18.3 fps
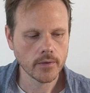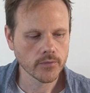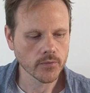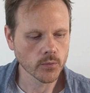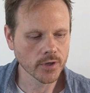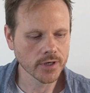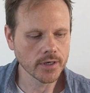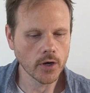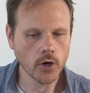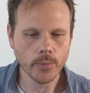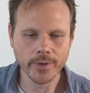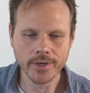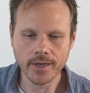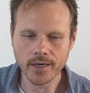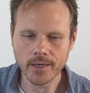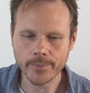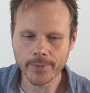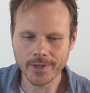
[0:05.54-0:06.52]
So we're going to
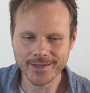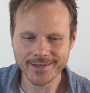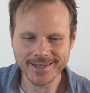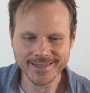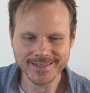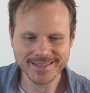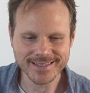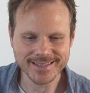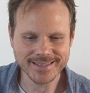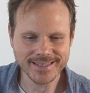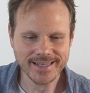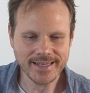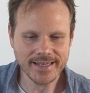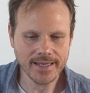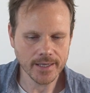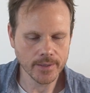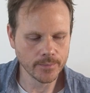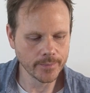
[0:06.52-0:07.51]
open up on a
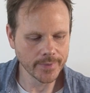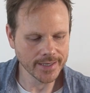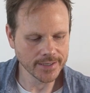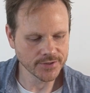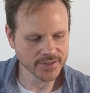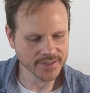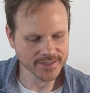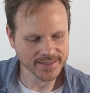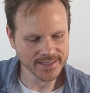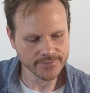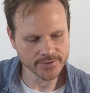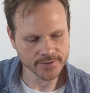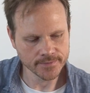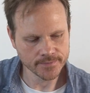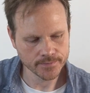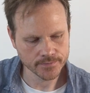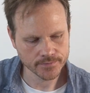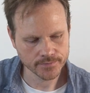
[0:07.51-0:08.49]
C major
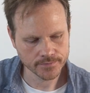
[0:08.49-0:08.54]
7,